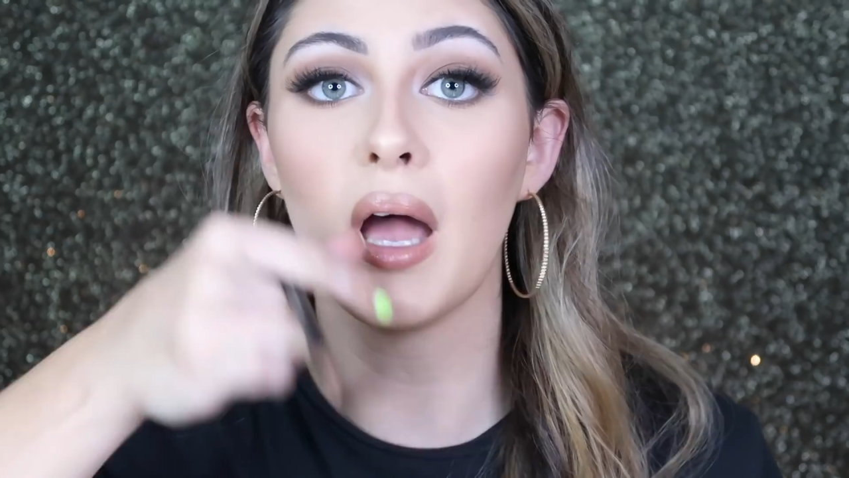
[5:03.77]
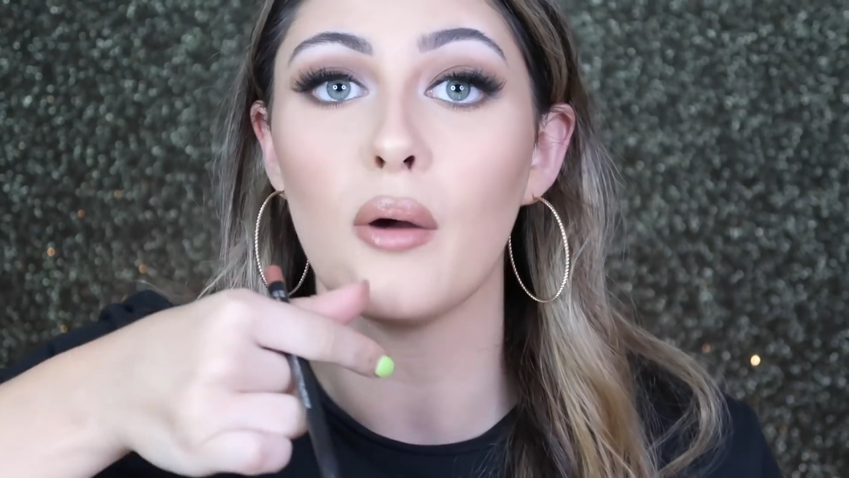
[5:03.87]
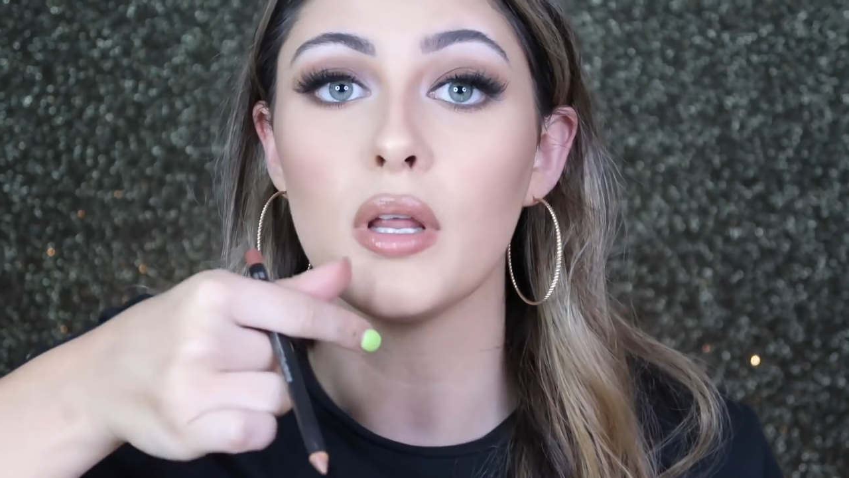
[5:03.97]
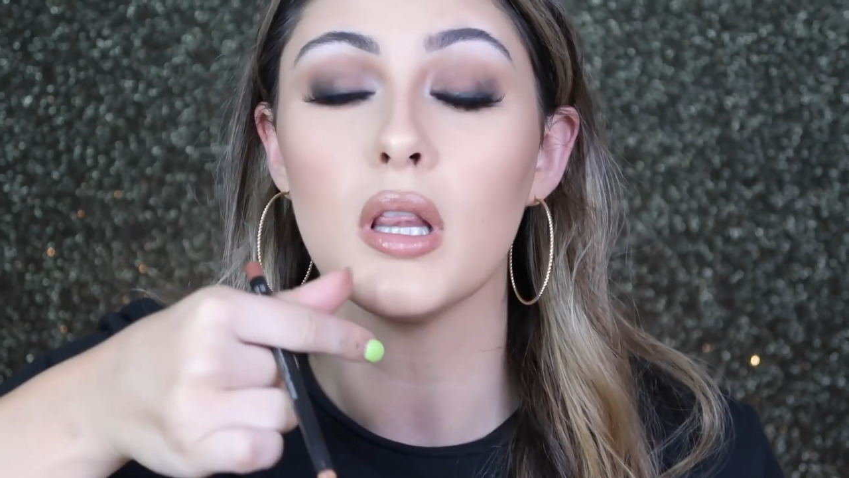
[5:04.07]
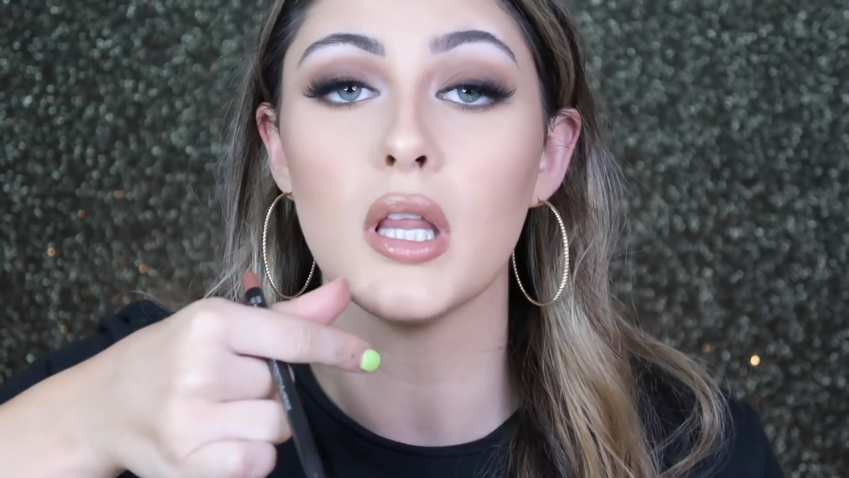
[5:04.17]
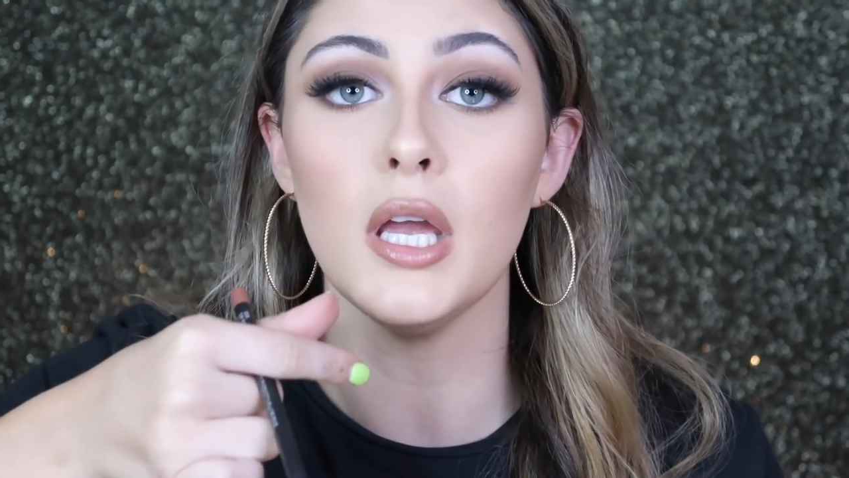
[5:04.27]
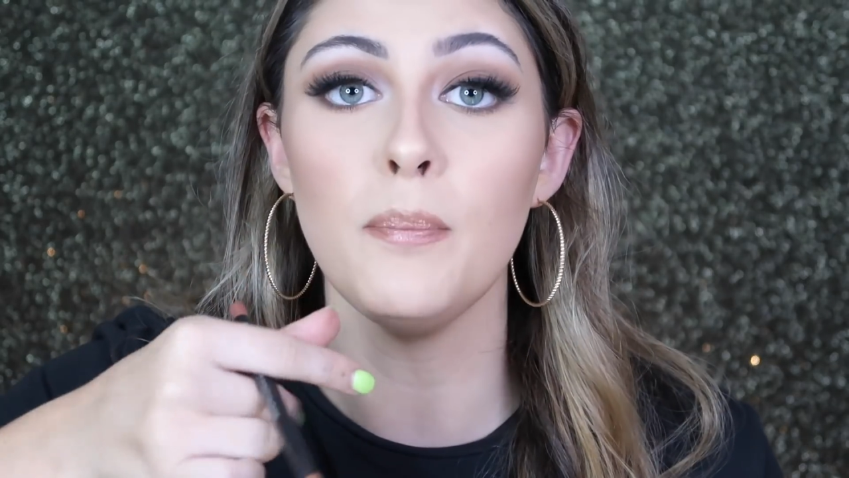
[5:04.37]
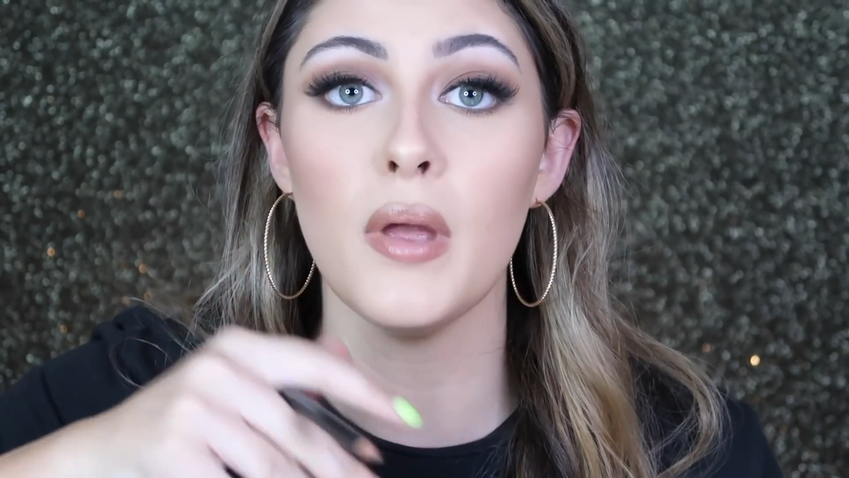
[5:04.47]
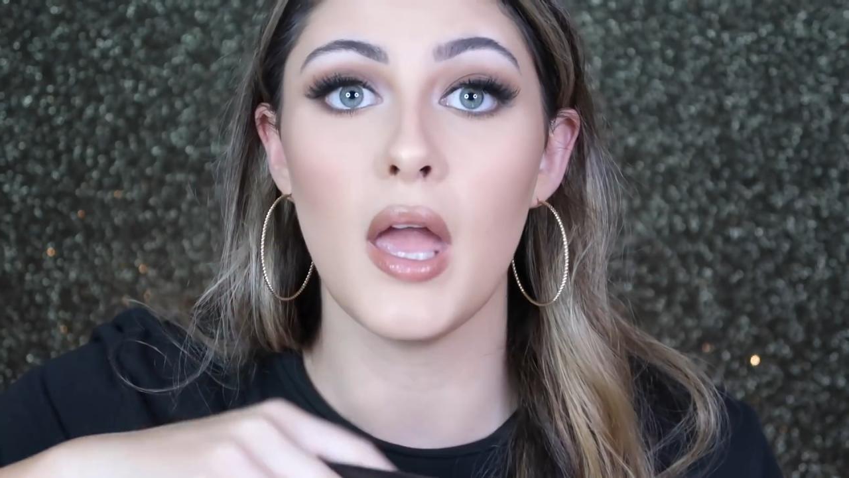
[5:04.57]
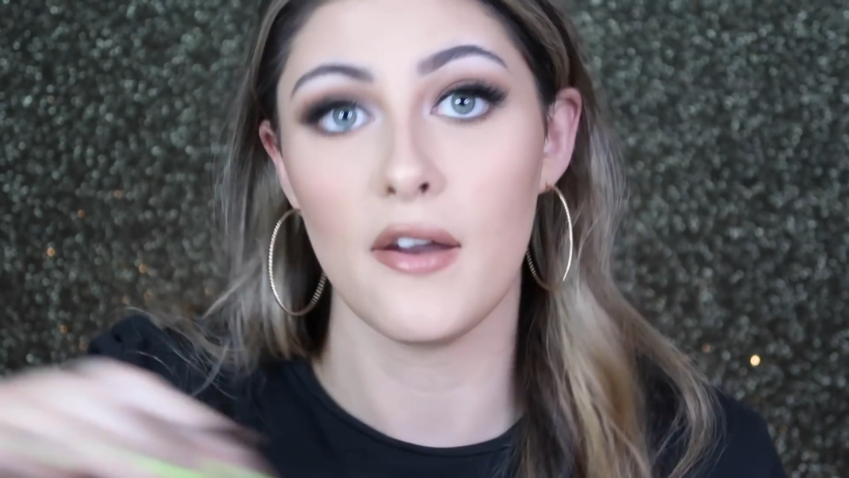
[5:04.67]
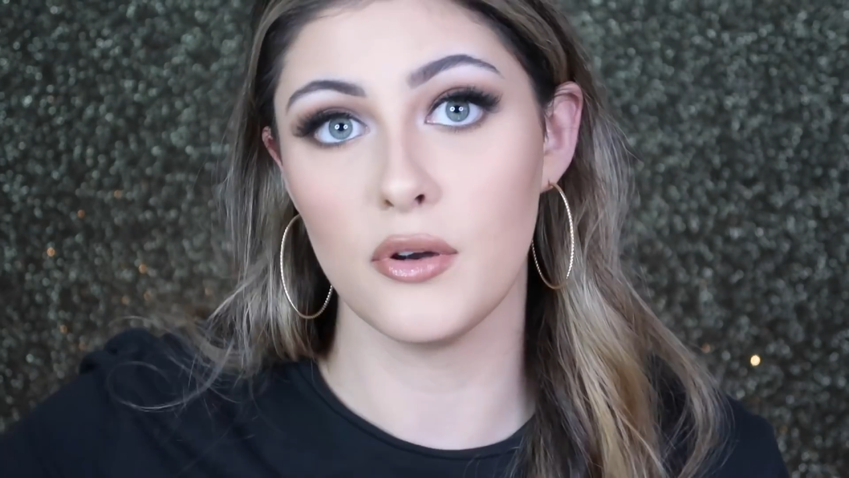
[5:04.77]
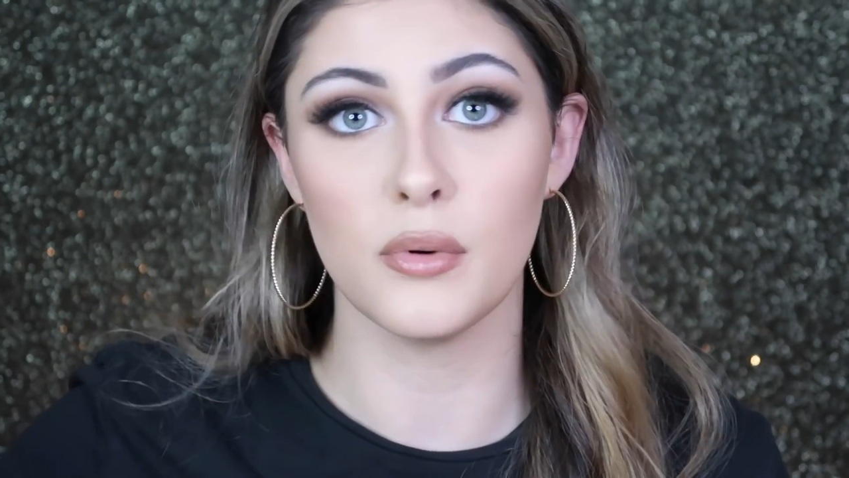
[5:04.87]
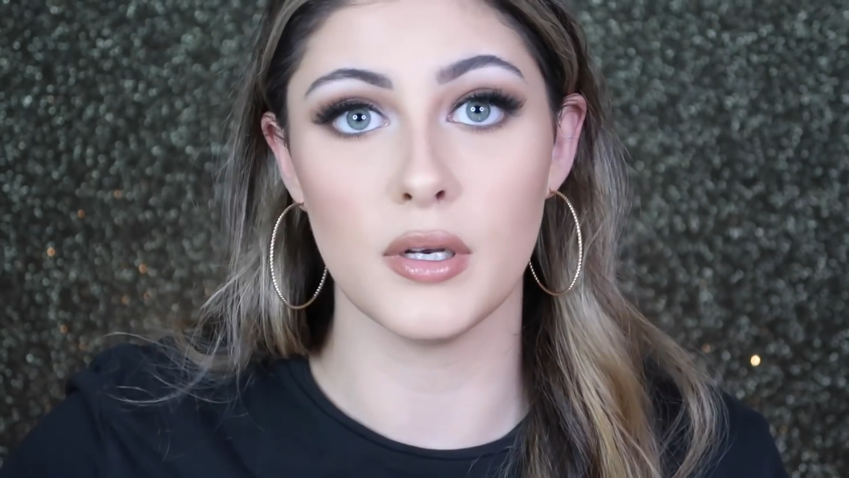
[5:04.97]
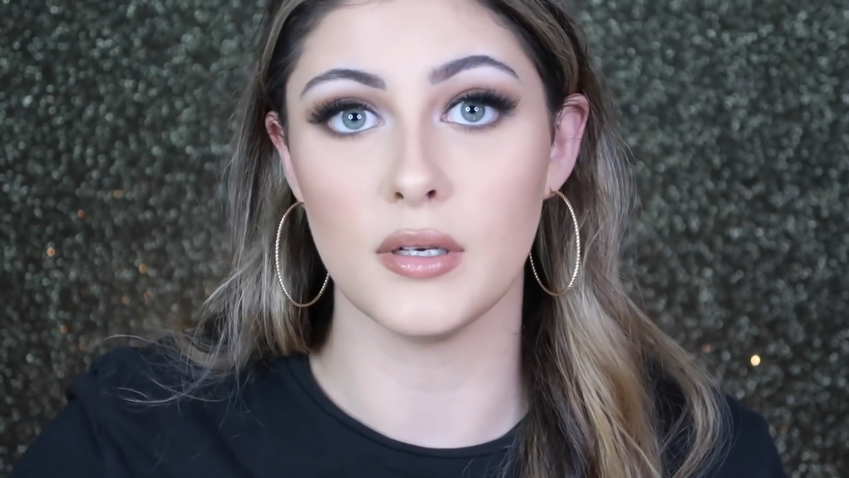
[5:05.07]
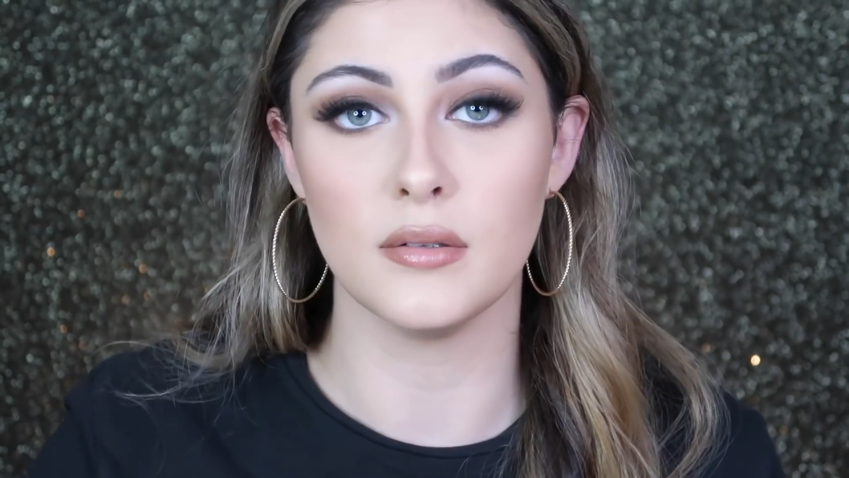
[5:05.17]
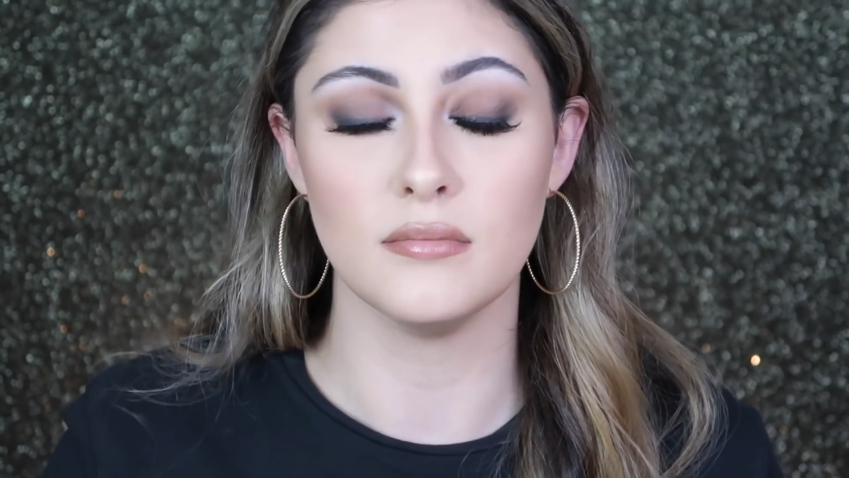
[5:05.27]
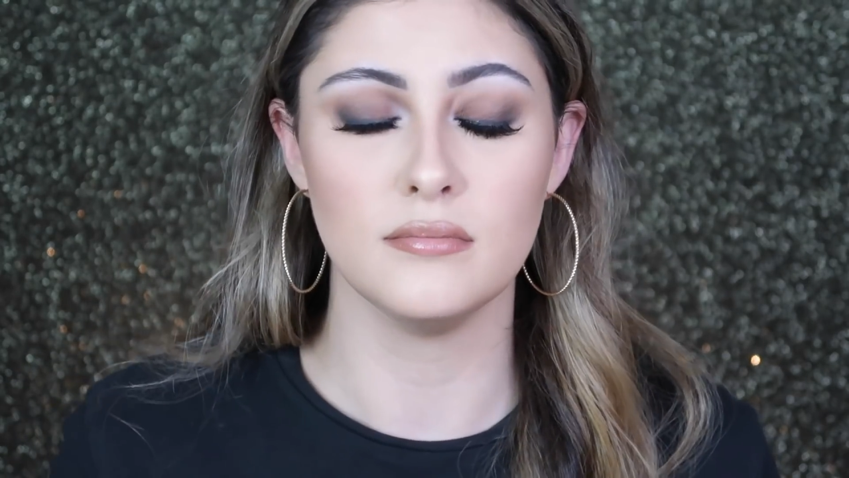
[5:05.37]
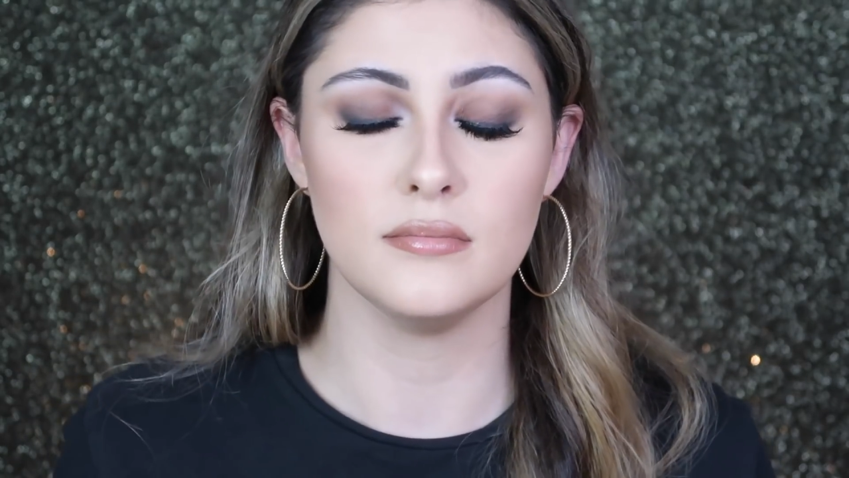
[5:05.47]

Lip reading: pouty lip. Everyone